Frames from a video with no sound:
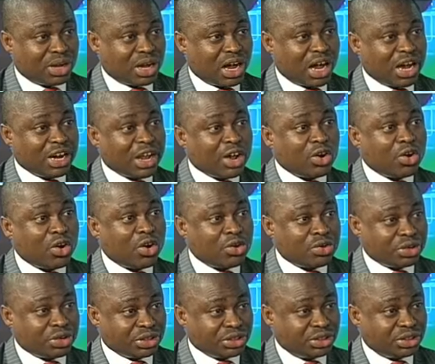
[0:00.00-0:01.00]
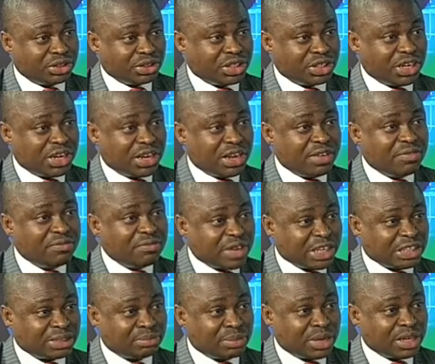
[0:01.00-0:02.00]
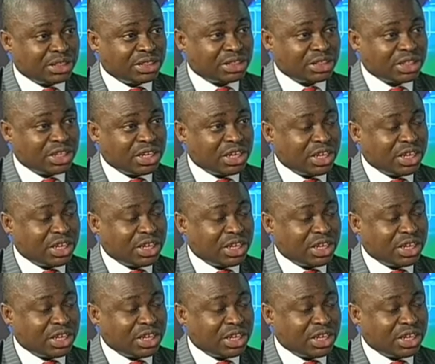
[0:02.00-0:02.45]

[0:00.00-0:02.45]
and encourage investment